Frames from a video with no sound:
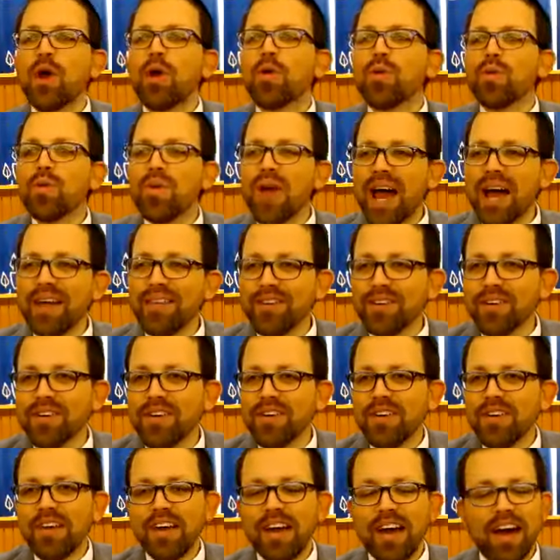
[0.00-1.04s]

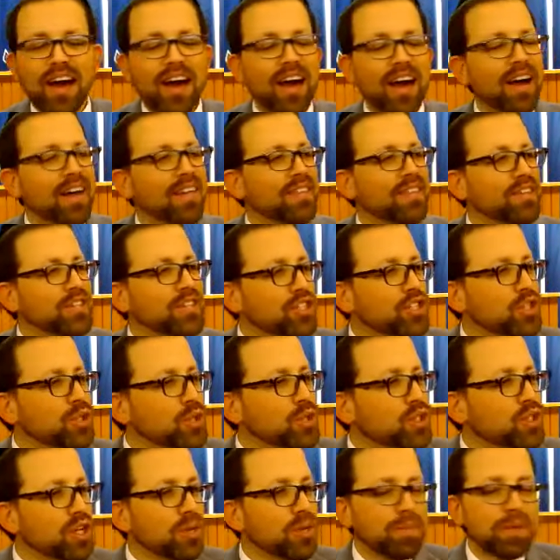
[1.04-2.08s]
Rather, the
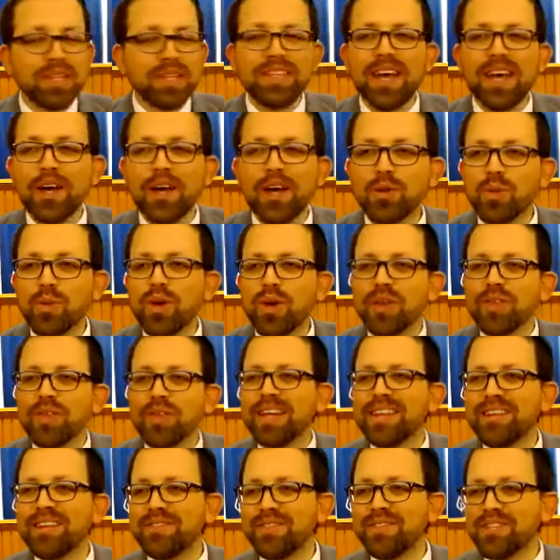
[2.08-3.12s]
Jews should be dealt with
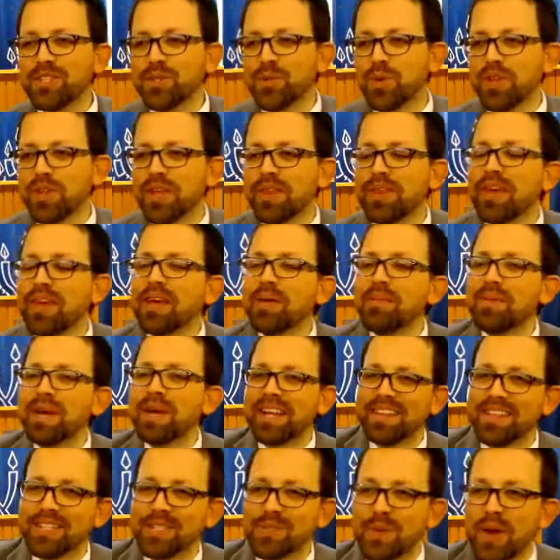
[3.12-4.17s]
individually. Think about
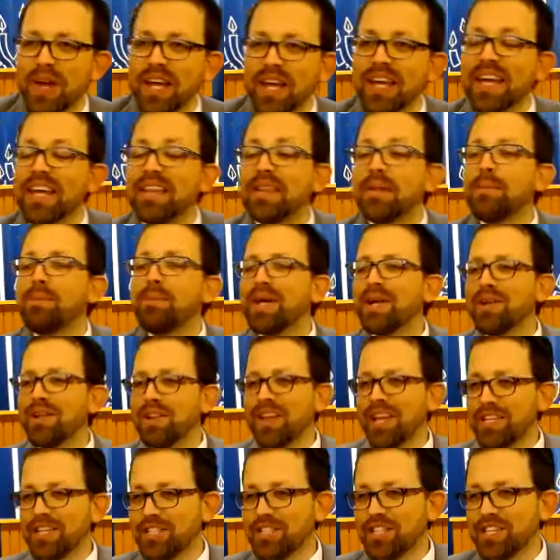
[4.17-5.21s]
it this way. In the Middle
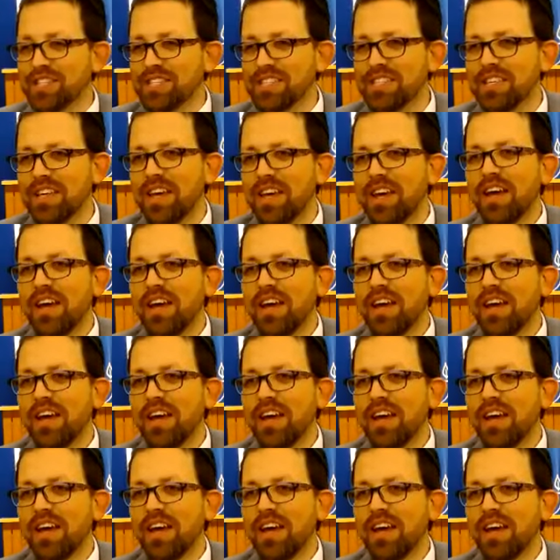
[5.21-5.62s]
Ages,